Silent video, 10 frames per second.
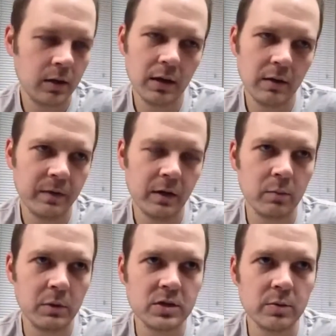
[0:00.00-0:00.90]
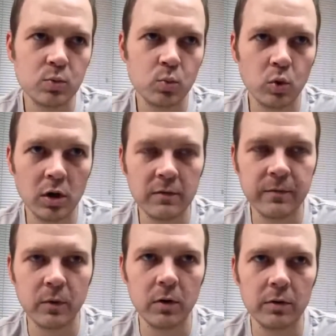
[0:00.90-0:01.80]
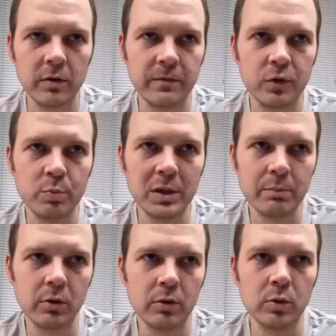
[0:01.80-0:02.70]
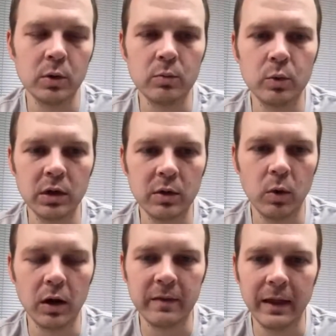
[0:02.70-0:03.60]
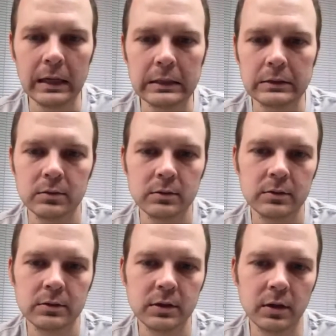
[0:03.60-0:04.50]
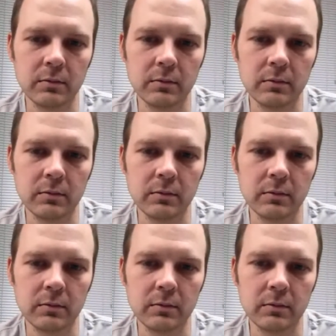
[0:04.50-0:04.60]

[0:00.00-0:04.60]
I feel like it'd be so much work for the few people who would really want that. So